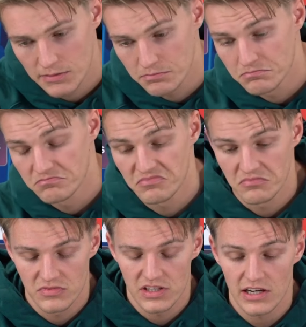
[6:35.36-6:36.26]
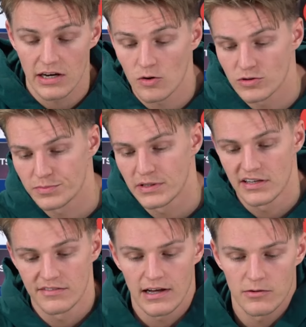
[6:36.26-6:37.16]
Um, yeah, I always
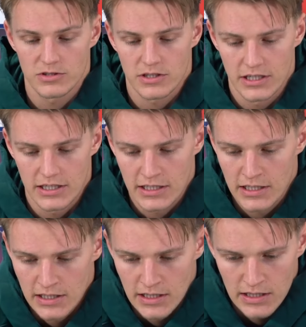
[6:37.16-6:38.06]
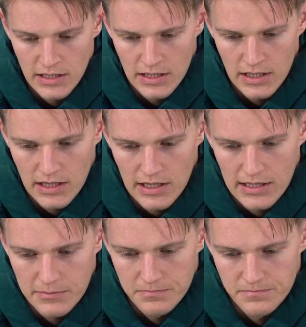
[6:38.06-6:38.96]
believed that I was gonna
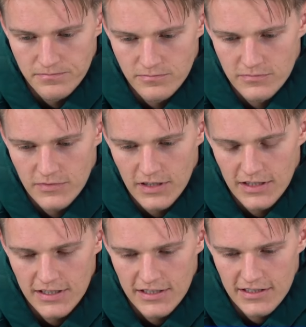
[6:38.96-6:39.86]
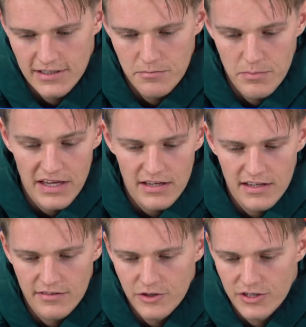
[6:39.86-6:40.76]
um, uh, make
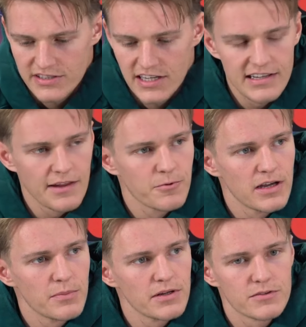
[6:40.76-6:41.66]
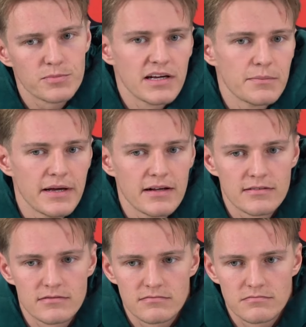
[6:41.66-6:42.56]
it, if you can say it that way. But to play big,
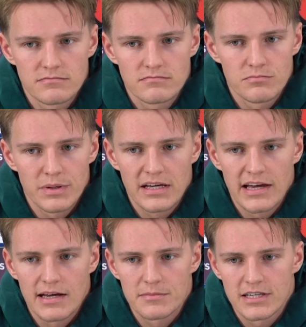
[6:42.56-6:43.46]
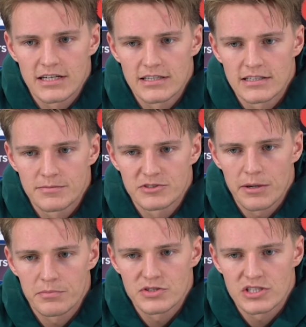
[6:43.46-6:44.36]
big games and
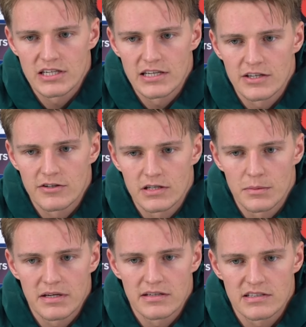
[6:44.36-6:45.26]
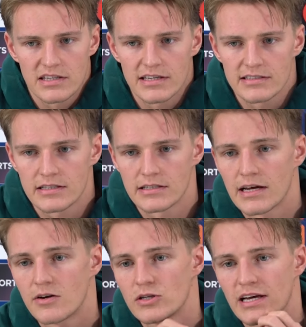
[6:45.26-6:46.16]
Champions League, you know, in the biggest leagues and,
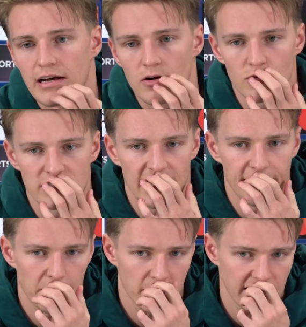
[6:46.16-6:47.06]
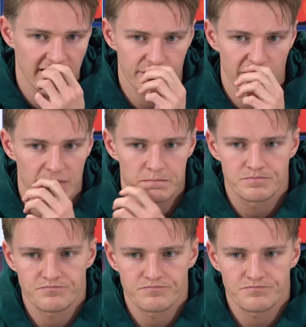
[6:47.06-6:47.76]
and all that, I always had that belief. But